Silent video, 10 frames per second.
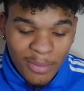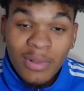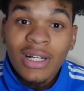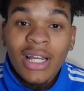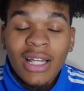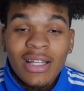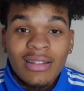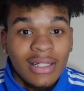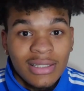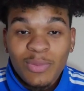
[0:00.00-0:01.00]
But
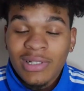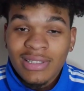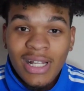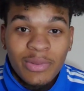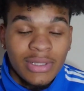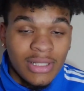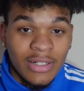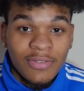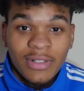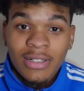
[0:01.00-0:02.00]
this Wednesday was
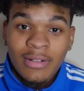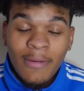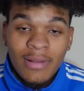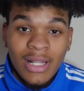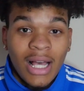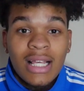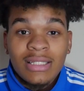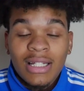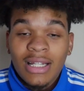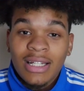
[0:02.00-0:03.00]
different. Like I
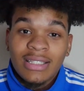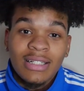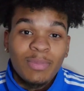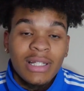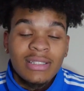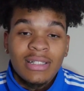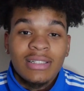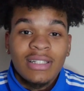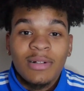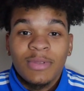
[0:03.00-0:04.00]
said, it took place in the
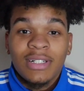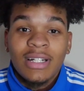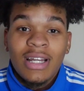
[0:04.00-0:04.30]
summer.